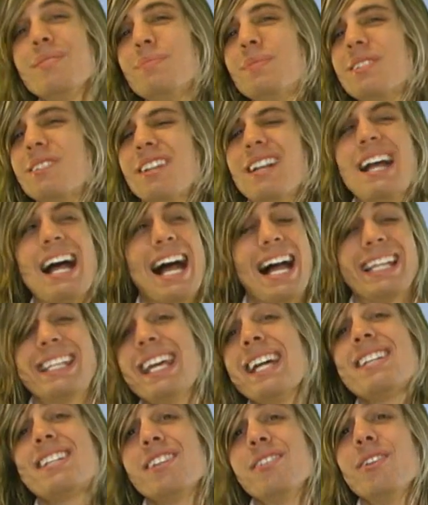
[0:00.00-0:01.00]
Oops, I
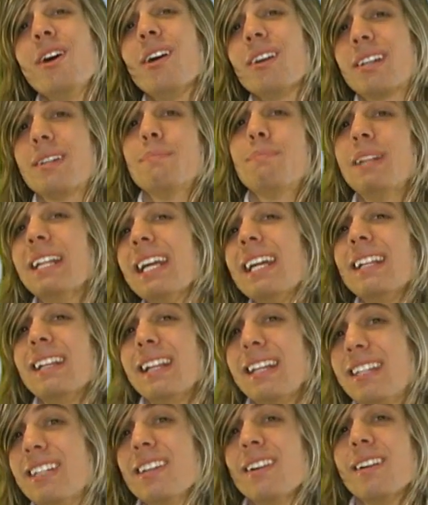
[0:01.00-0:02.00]
guess you're not
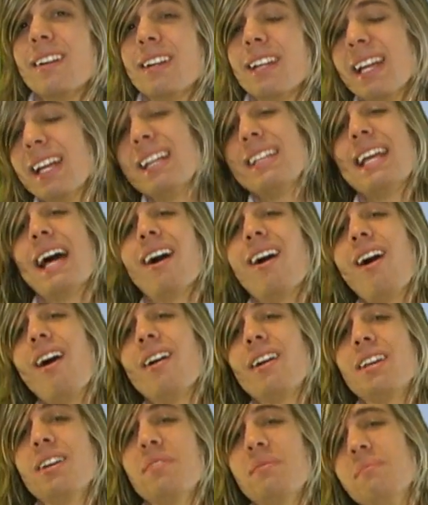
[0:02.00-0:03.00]
completely cured, now
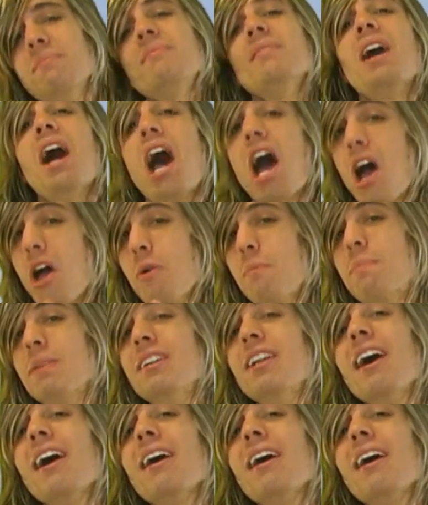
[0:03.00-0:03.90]
are you? Open